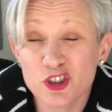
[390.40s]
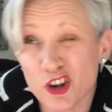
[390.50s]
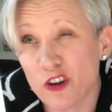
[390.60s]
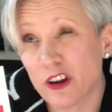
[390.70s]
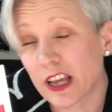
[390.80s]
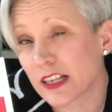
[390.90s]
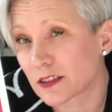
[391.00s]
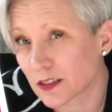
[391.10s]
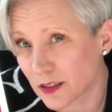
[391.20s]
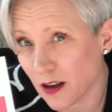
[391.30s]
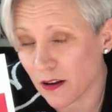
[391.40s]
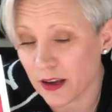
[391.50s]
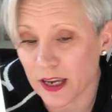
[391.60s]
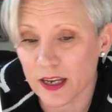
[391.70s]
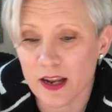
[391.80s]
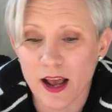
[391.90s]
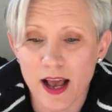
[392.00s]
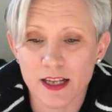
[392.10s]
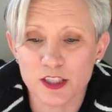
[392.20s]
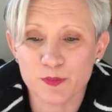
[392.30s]
during its design
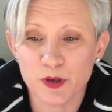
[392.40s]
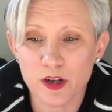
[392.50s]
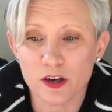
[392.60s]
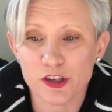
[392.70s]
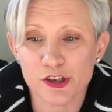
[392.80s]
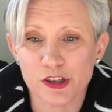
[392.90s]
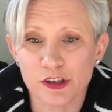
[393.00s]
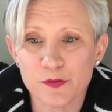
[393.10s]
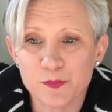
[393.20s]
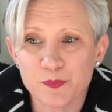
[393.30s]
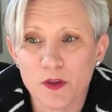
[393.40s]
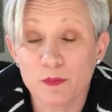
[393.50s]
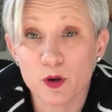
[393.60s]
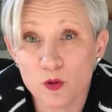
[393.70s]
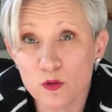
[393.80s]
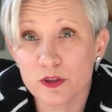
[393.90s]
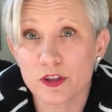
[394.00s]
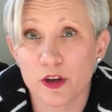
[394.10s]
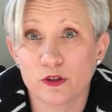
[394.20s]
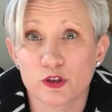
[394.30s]
and production, but
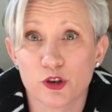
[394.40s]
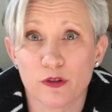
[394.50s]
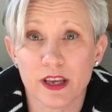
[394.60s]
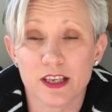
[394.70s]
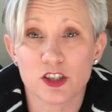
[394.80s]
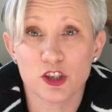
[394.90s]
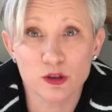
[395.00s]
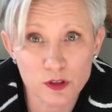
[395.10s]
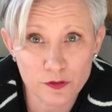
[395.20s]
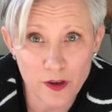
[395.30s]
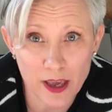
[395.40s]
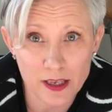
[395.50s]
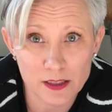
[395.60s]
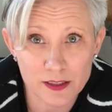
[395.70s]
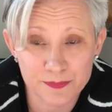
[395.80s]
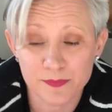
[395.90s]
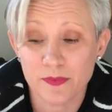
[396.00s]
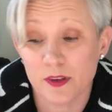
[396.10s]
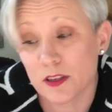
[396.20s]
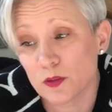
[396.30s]
also during its use phase,
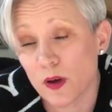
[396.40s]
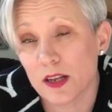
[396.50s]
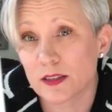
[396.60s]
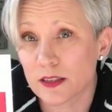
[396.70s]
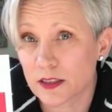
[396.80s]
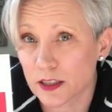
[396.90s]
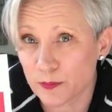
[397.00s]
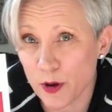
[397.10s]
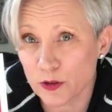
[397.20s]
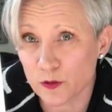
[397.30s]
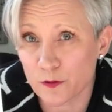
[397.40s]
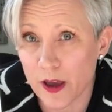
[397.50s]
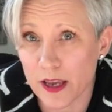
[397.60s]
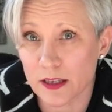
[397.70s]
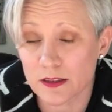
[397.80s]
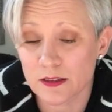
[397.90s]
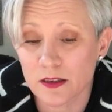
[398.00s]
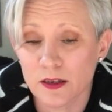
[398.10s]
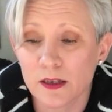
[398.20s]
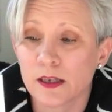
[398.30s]
as well as its disposal phase.
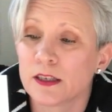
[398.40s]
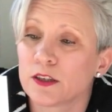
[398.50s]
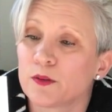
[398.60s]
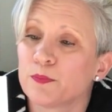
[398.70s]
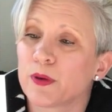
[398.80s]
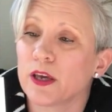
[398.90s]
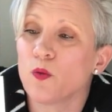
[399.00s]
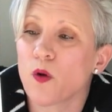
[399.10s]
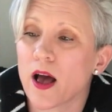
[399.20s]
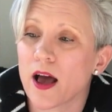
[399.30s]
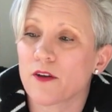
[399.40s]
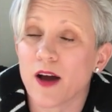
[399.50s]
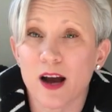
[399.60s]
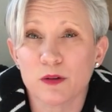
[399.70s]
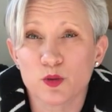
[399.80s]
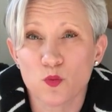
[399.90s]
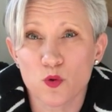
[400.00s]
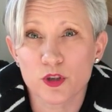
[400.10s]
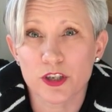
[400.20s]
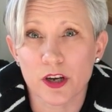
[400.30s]
Be aware of how much
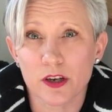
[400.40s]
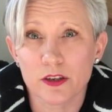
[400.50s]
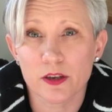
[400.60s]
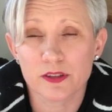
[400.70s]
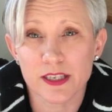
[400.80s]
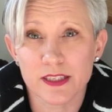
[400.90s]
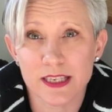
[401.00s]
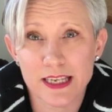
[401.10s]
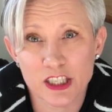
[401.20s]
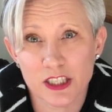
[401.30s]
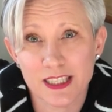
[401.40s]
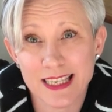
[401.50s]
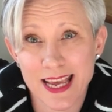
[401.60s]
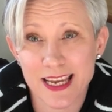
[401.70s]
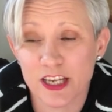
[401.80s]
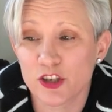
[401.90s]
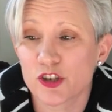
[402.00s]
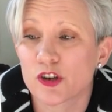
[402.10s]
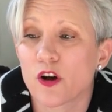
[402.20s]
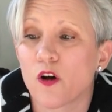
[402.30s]
water goes into each
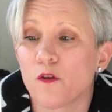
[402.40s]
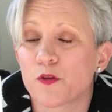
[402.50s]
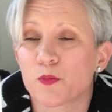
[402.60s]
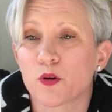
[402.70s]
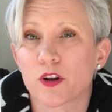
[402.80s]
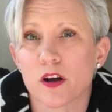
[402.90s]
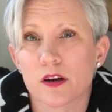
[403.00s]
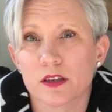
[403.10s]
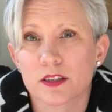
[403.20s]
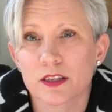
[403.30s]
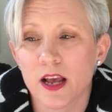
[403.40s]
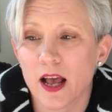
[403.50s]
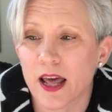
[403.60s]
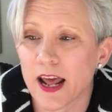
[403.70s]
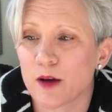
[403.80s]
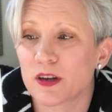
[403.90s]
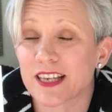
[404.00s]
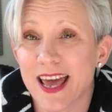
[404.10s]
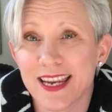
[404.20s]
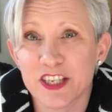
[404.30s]
stage of the product and how much
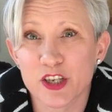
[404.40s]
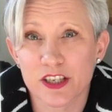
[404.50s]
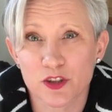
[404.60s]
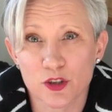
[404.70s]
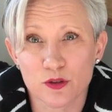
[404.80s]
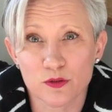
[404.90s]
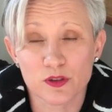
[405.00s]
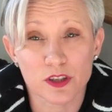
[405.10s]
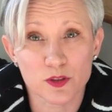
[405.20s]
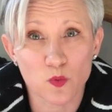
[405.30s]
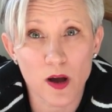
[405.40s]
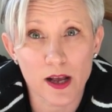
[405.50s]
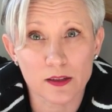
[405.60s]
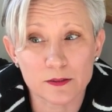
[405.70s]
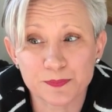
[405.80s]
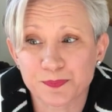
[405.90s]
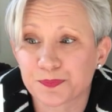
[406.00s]
energy is used as well.